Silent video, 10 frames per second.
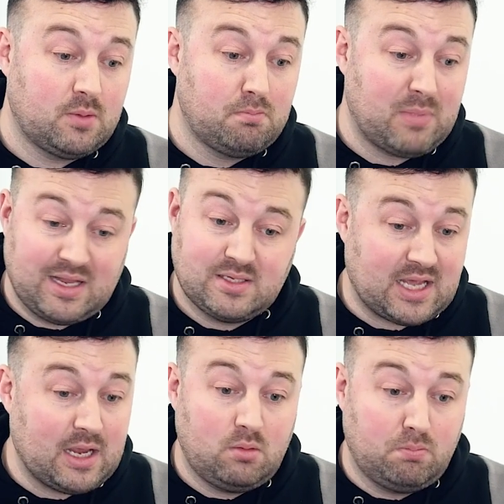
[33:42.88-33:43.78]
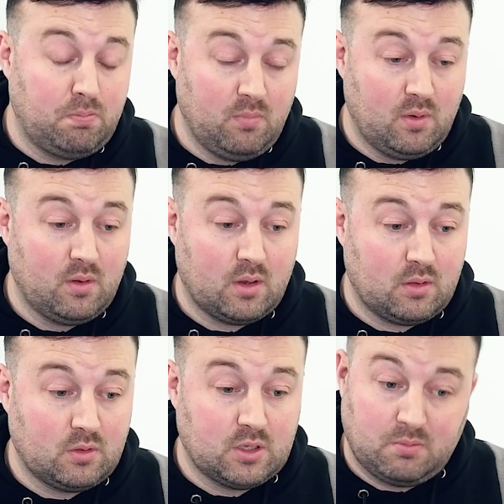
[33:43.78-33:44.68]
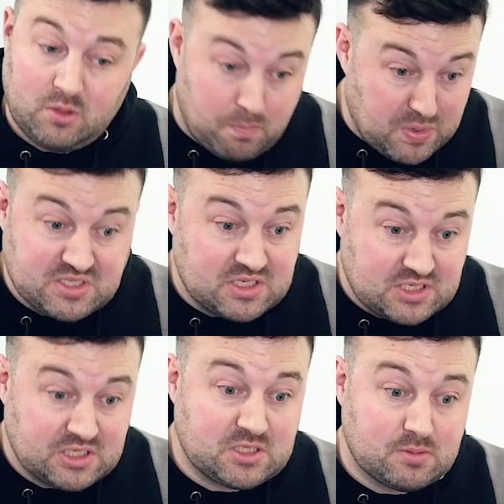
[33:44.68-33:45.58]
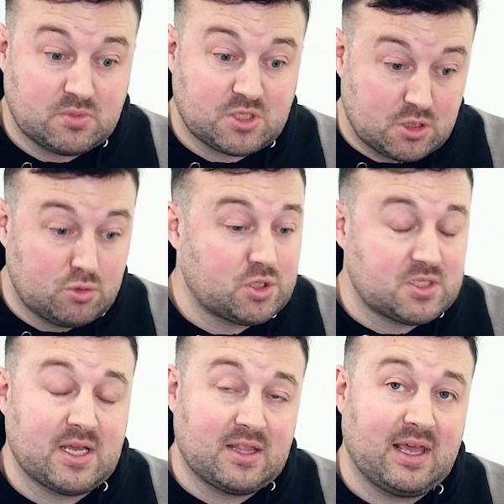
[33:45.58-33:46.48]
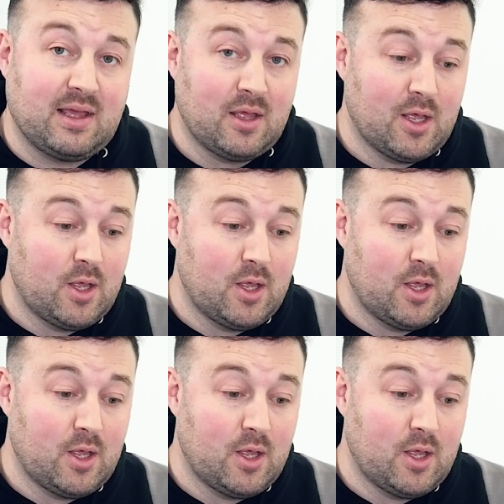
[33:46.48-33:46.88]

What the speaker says: maintain the business systems, solutions that are there,